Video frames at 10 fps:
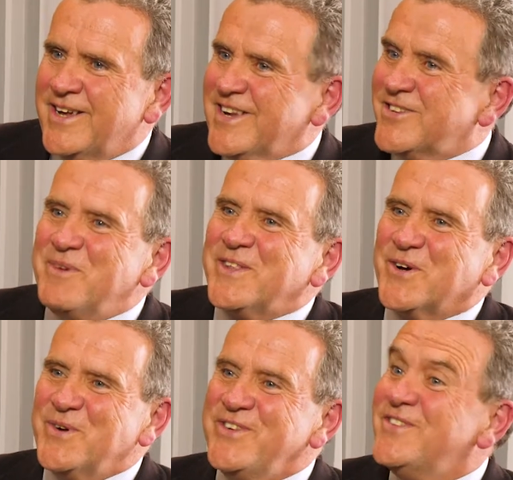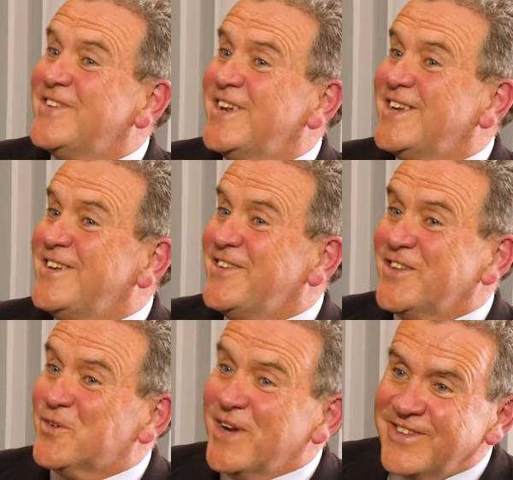Doesn't make the questions any
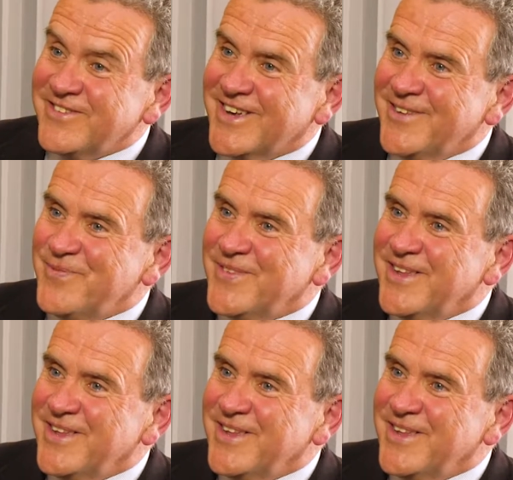easier to answer,